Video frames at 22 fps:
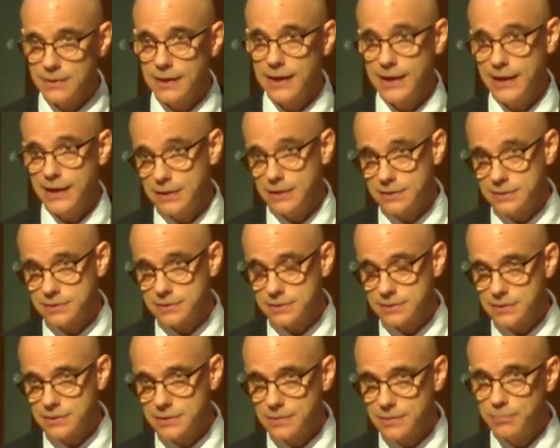and
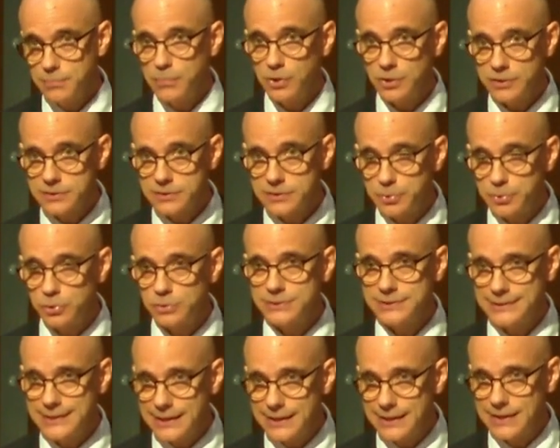multiple
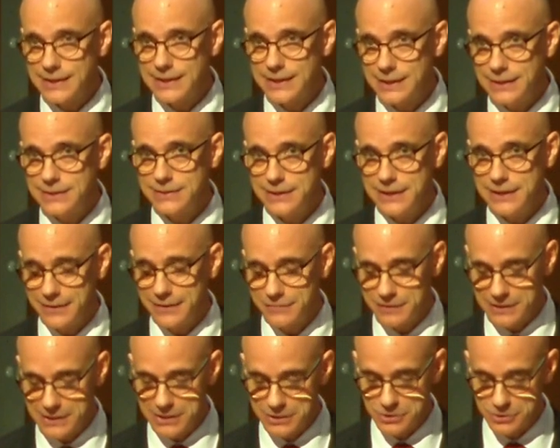dedicated
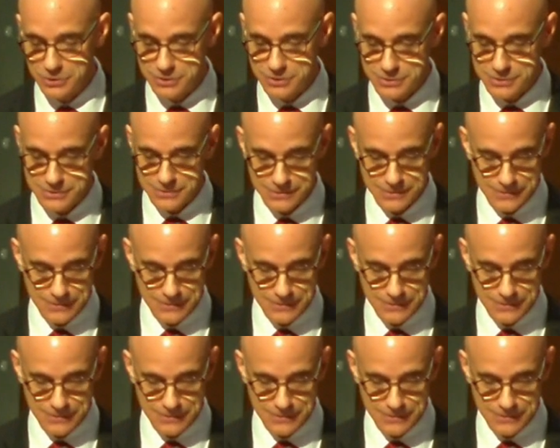navigators.